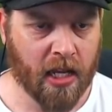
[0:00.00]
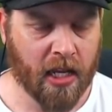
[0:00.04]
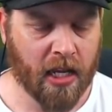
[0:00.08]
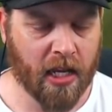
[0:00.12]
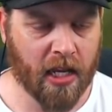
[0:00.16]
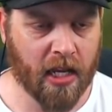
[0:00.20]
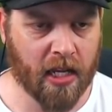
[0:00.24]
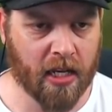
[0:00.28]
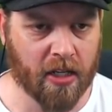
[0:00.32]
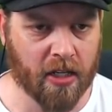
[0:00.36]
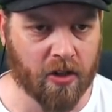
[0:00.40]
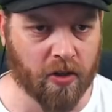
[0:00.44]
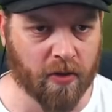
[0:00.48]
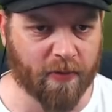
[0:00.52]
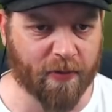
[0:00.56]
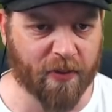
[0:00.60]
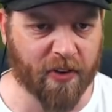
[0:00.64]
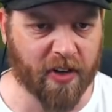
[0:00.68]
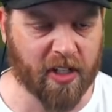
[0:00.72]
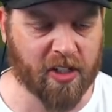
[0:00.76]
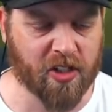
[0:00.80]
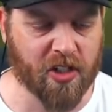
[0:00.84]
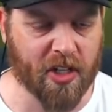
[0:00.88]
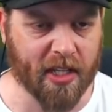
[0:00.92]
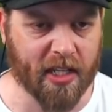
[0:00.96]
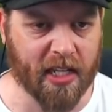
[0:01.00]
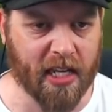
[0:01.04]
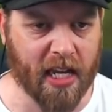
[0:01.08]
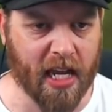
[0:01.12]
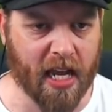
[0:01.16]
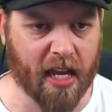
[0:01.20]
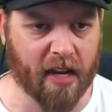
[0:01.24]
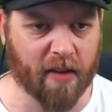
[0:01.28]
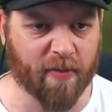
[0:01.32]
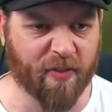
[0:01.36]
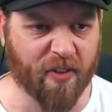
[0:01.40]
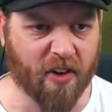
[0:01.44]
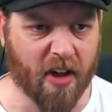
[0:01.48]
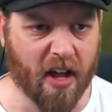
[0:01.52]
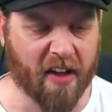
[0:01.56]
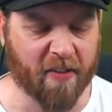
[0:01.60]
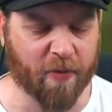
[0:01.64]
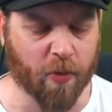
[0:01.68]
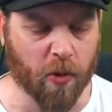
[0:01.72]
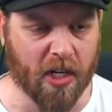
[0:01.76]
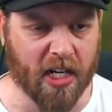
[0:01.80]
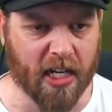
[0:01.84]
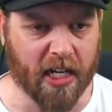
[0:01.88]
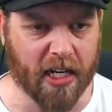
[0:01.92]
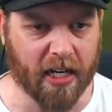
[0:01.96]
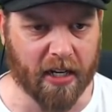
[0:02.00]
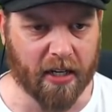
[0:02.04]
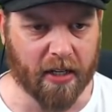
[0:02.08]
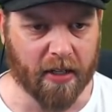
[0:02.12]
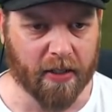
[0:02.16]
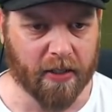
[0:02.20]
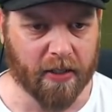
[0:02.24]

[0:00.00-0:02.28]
And a good finish in the end. 5-1.